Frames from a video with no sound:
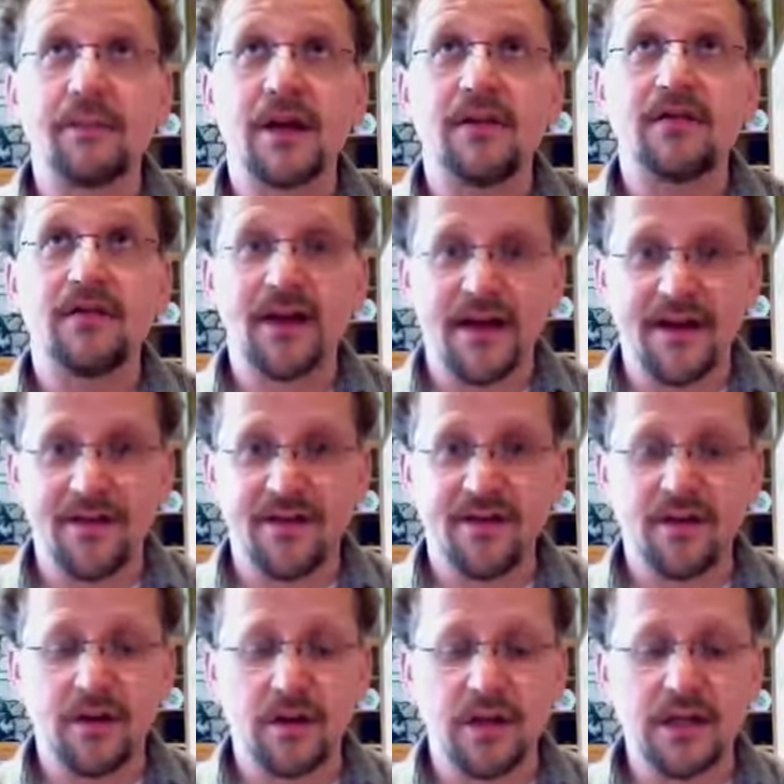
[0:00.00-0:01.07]

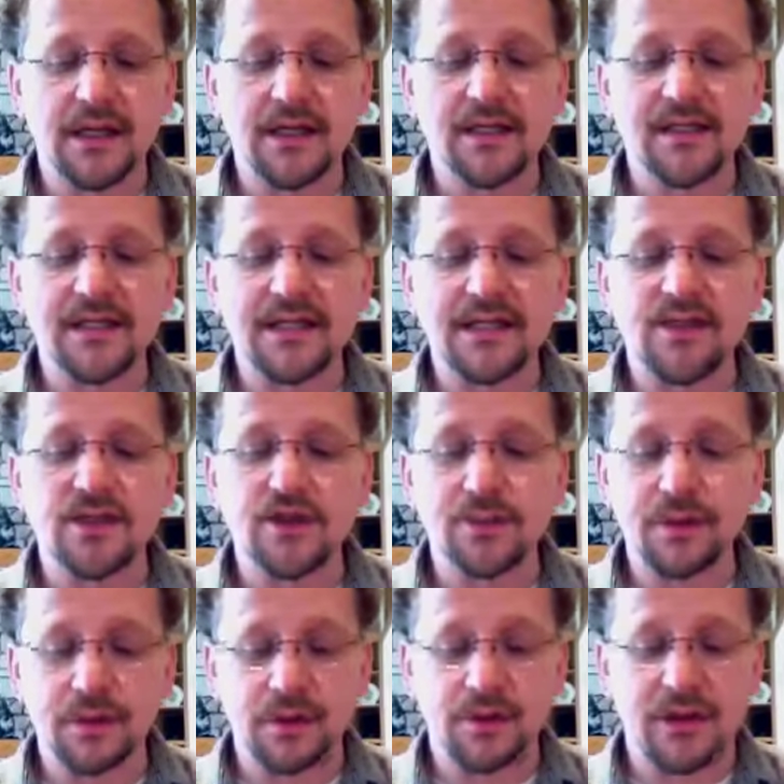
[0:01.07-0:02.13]
vest is the
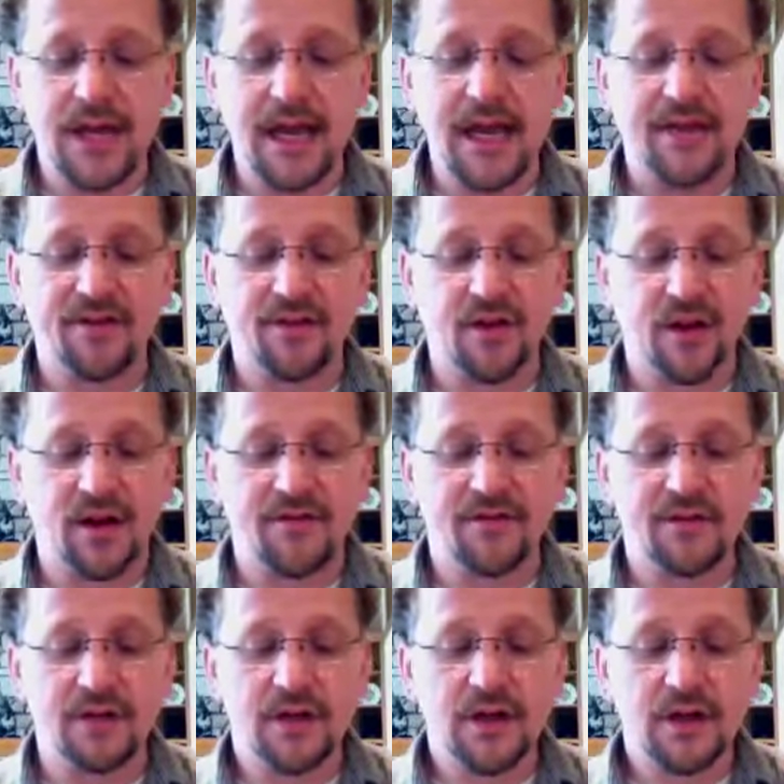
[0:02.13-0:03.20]
tubular cast off,